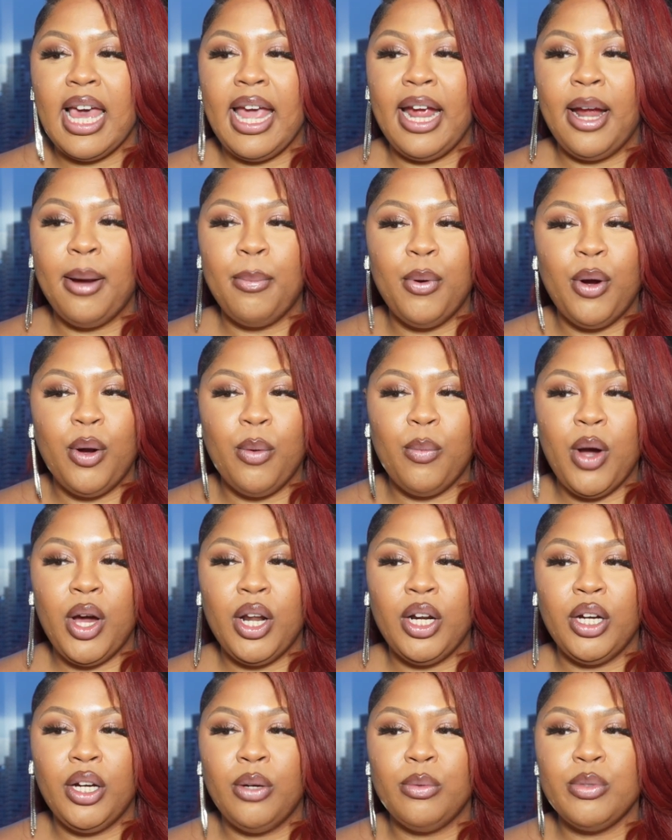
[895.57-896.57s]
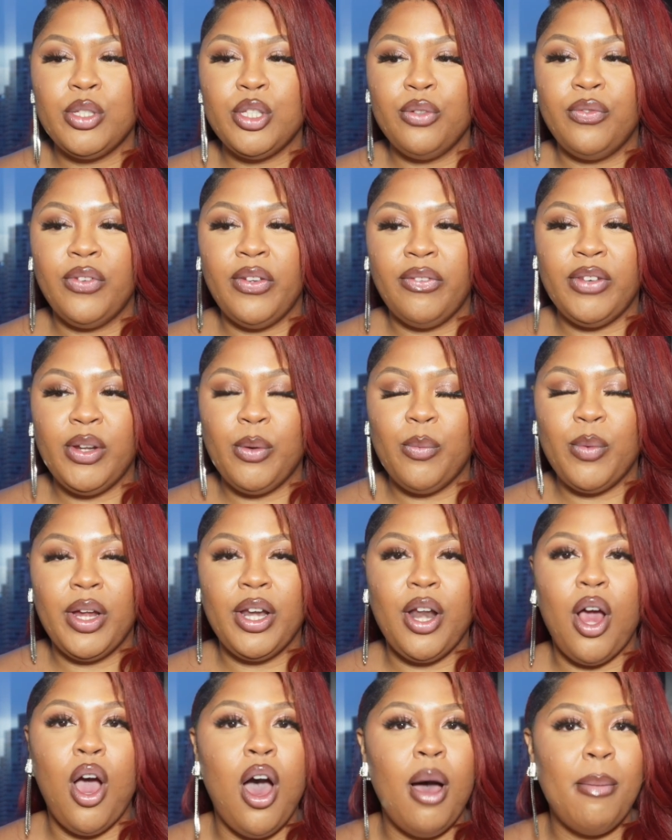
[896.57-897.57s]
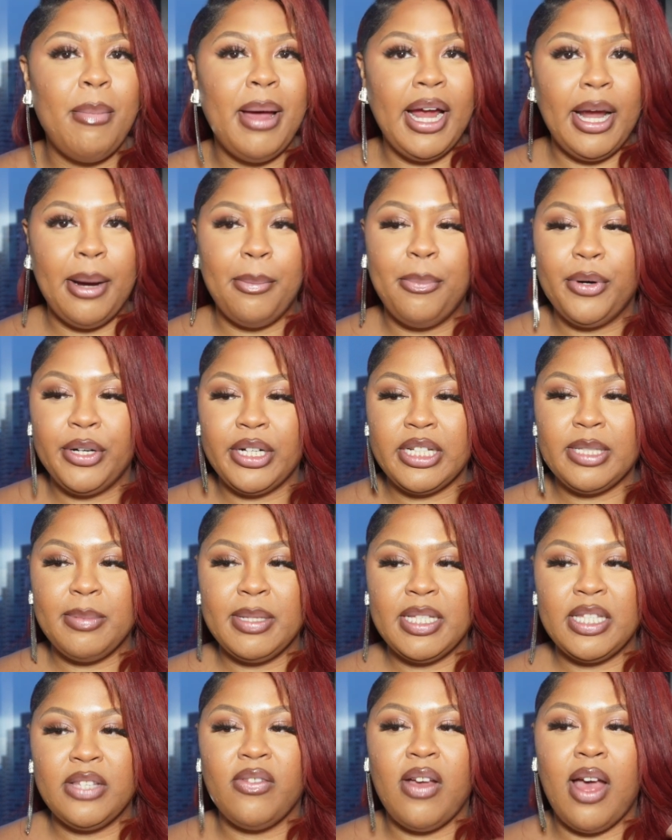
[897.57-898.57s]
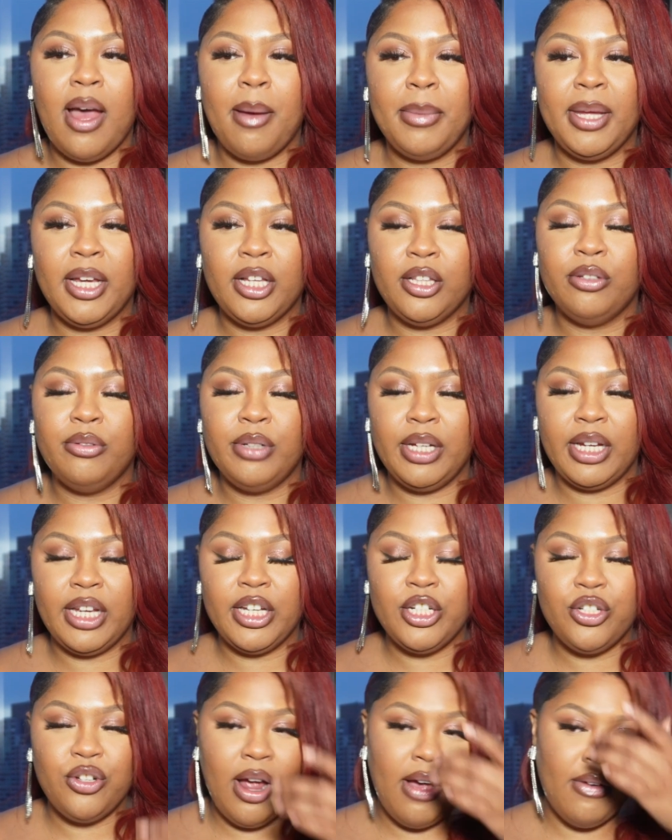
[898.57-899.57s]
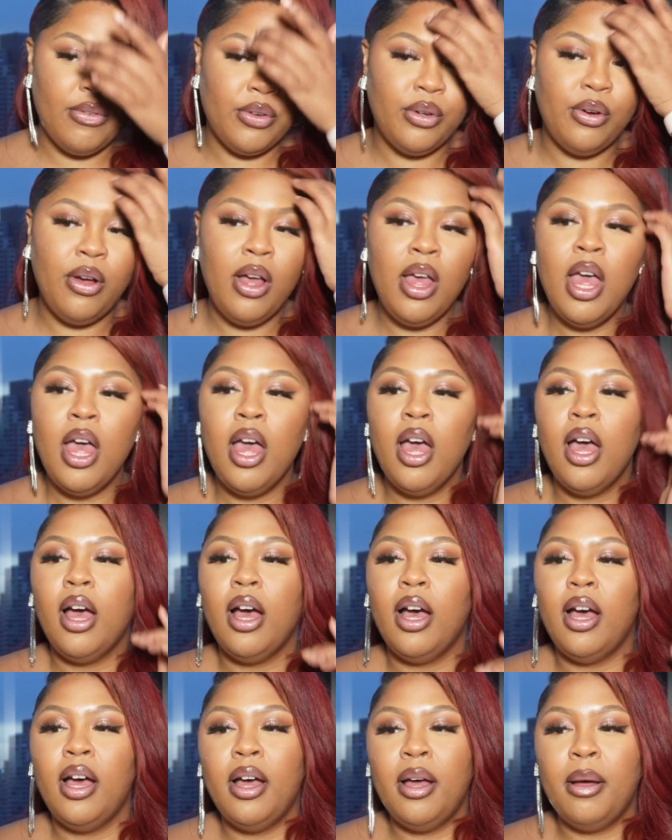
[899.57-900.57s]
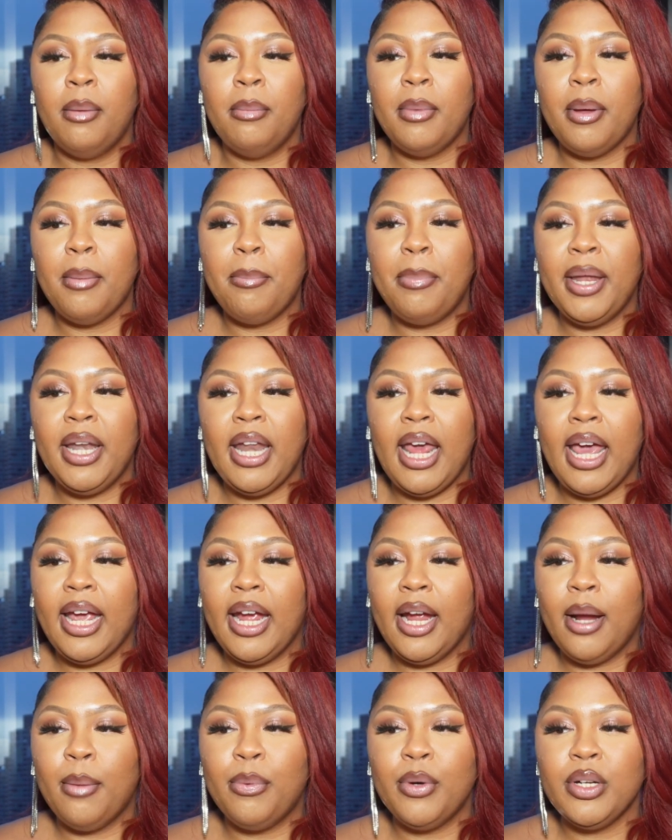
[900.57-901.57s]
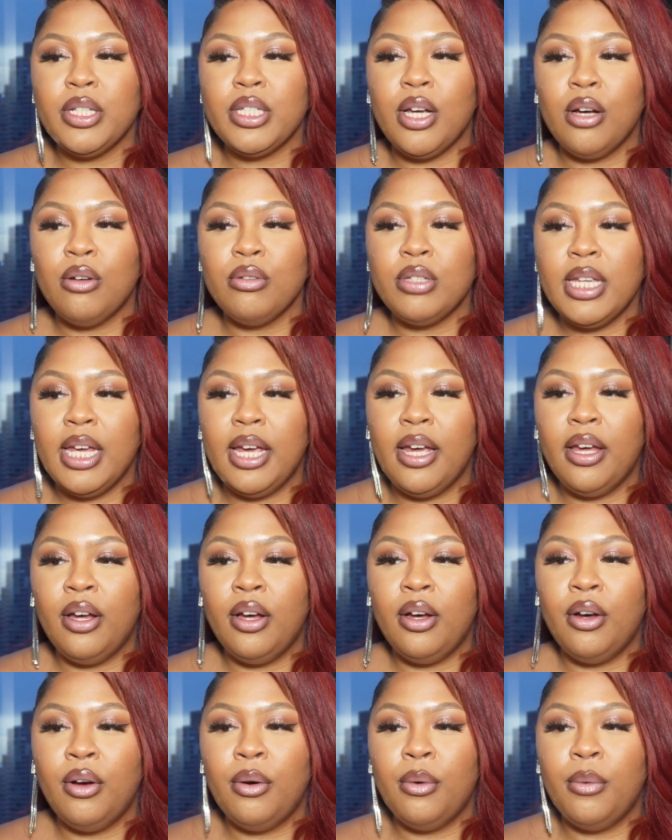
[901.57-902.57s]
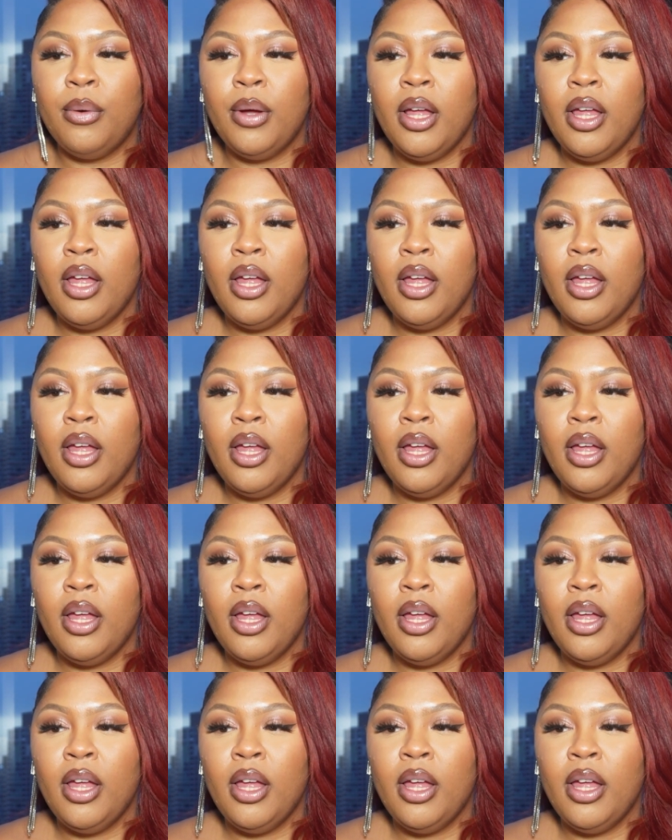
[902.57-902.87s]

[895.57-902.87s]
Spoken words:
Airport water was $251. All my airport expenses I'm including in travel. Penang airport to hotel.